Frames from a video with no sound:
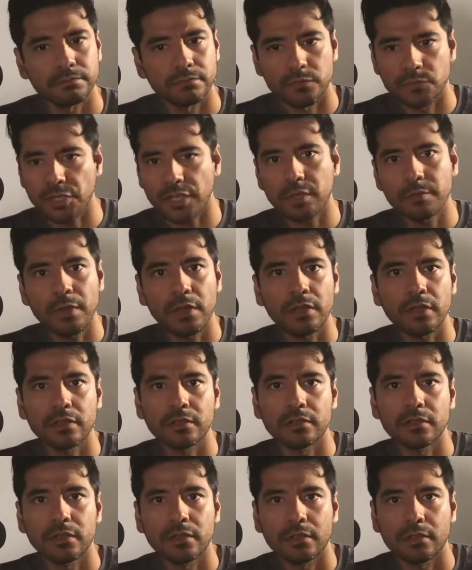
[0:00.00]
check him out
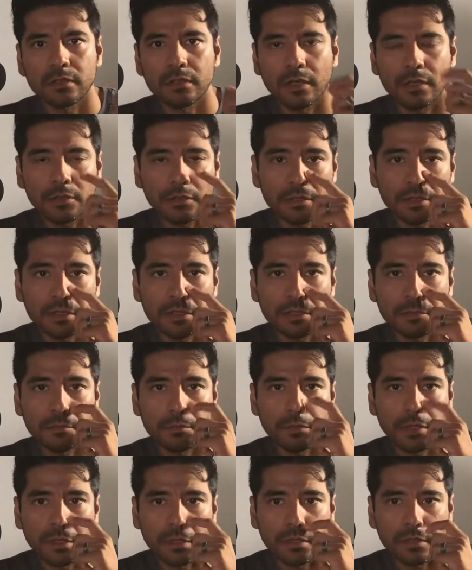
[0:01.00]
on all the
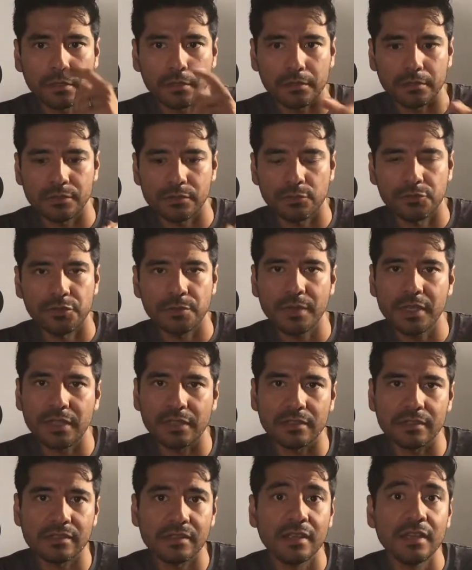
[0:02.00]
social
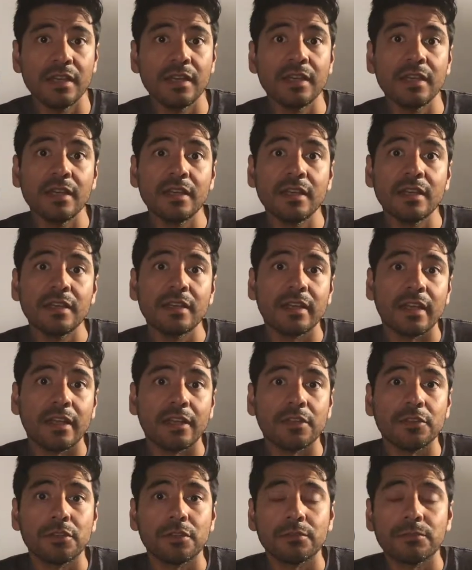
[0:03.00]
medias,
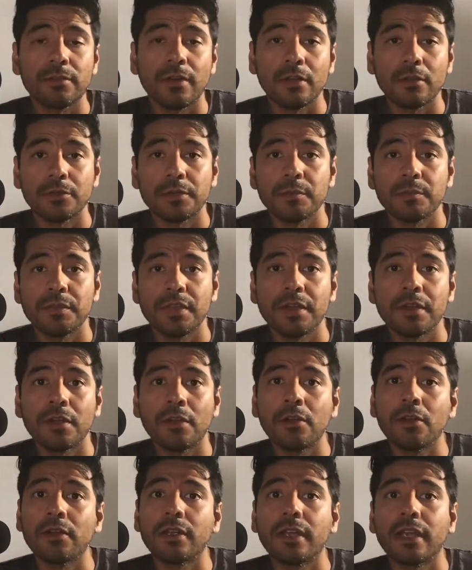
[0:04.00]
and you can follow him
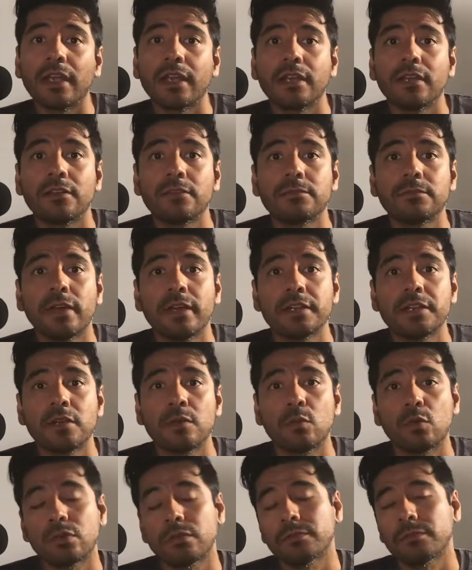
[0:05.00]
there and find
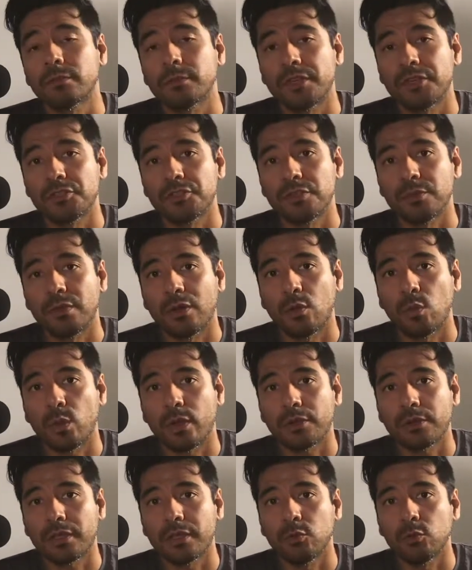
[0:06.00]
out more information about
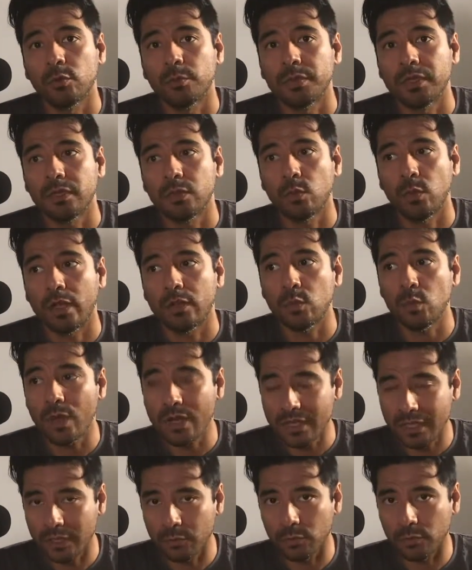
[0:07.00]
where he will be and when
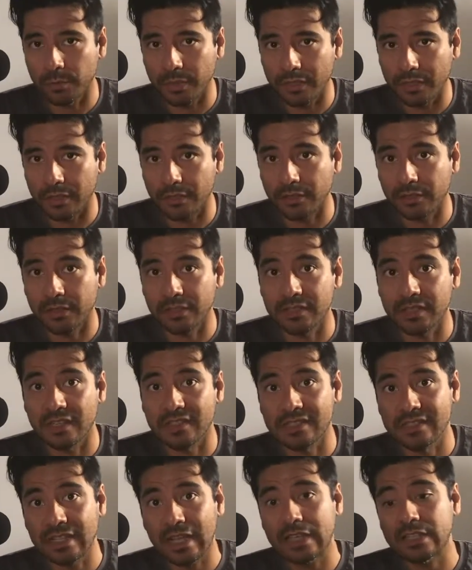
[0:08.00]
he will be there, because
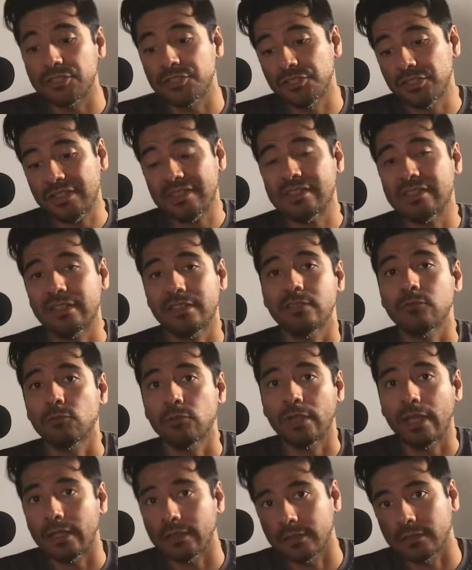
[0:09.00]
he's not just in
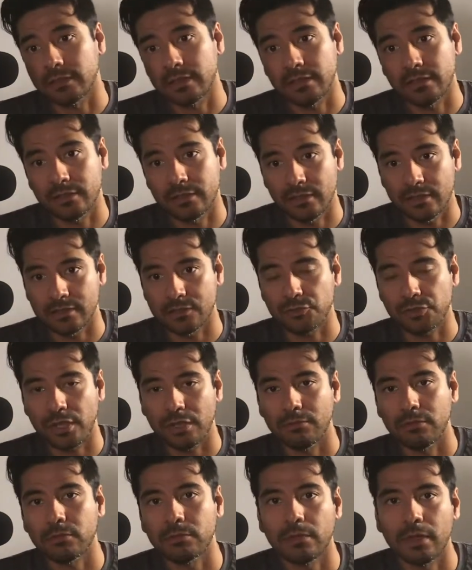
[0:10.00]
Rhode Island, he does
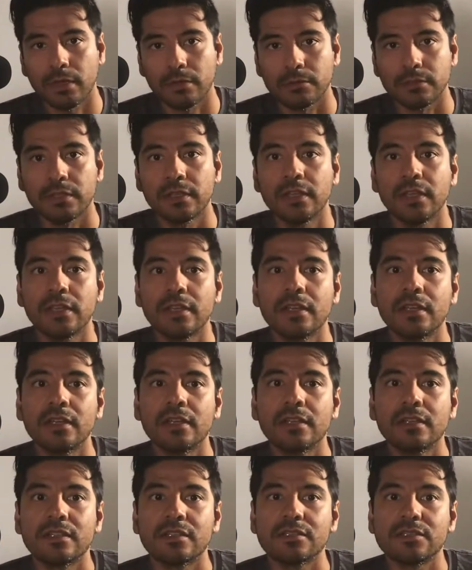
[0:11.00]
travel around.
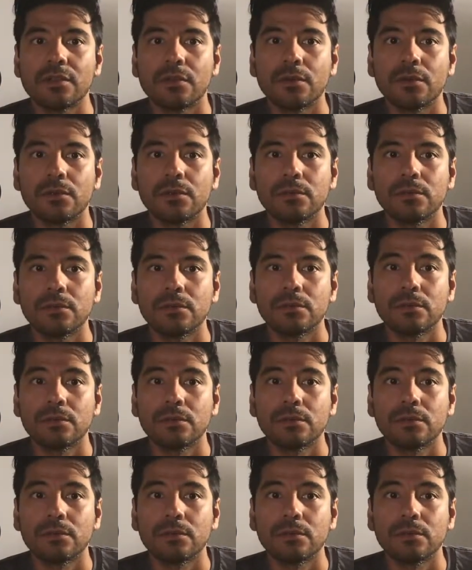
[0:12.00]
So